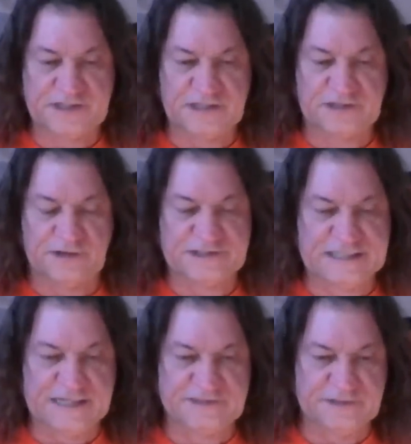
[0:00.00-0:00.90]
he
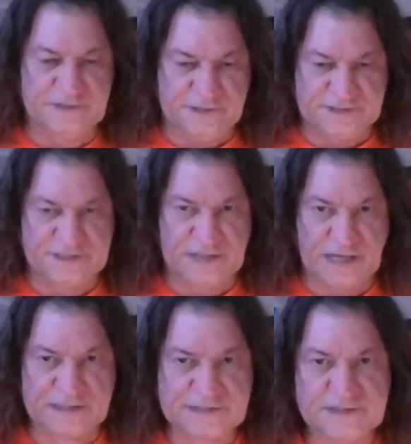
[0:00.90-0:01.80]
translated this
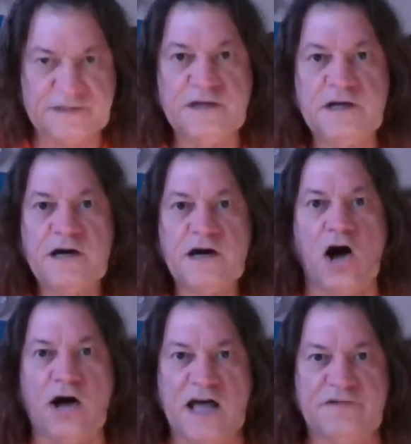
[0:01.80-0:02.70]
text.
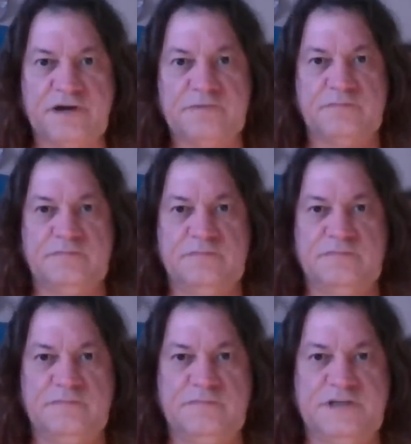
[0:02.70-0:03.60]
However,
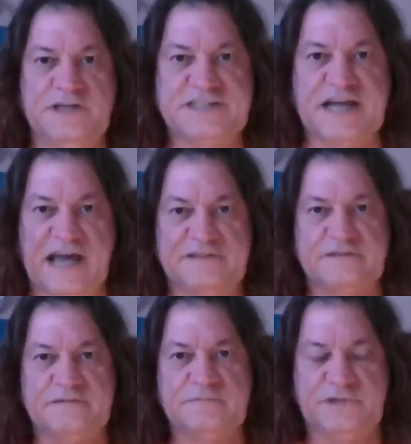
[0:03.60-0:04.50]
he
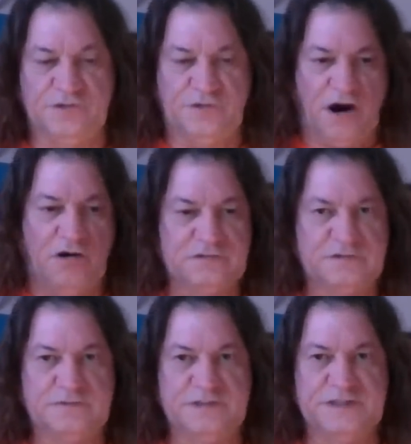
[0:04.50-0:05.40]

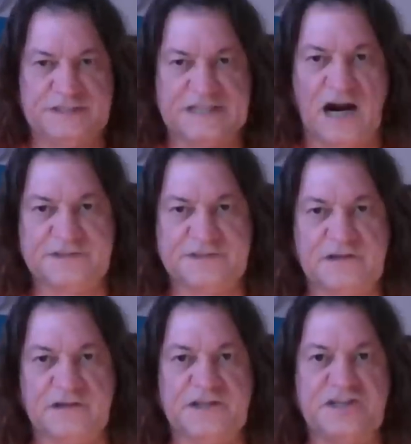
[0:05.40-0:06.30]
wrote in his
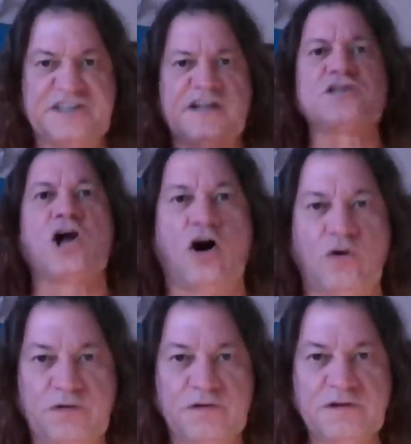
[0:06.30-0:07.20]
article, he didn't
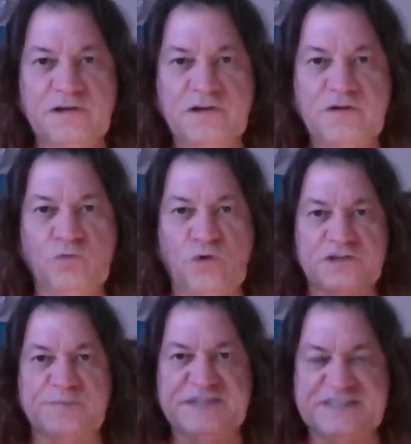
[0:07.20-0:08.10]
know
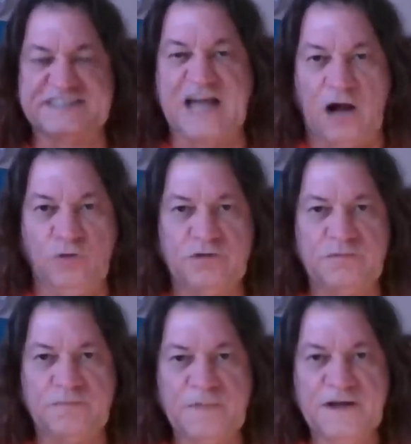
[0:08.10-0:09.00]
what means Talu
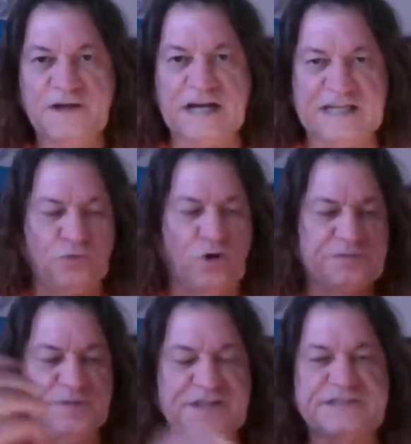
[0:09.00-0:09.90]
and
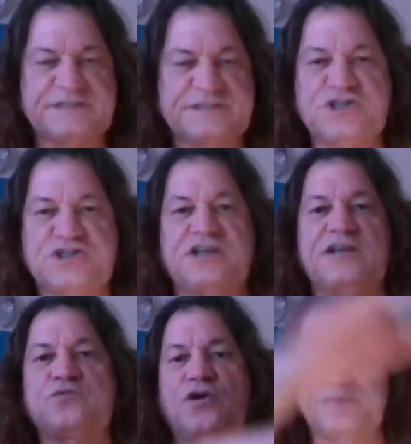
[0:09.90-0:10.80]
what means Mishir
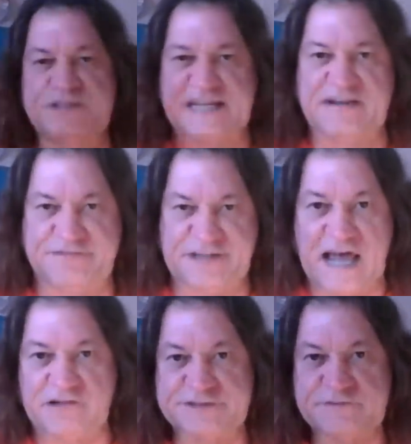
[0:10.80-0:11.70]
and what means everything
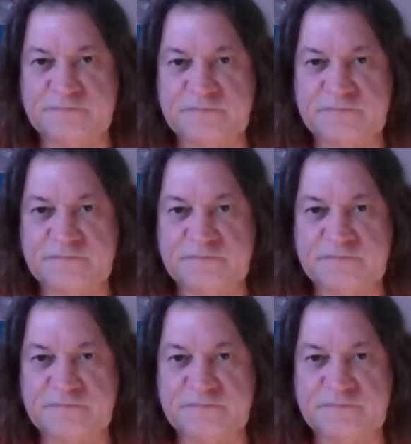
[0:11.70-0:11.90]
else.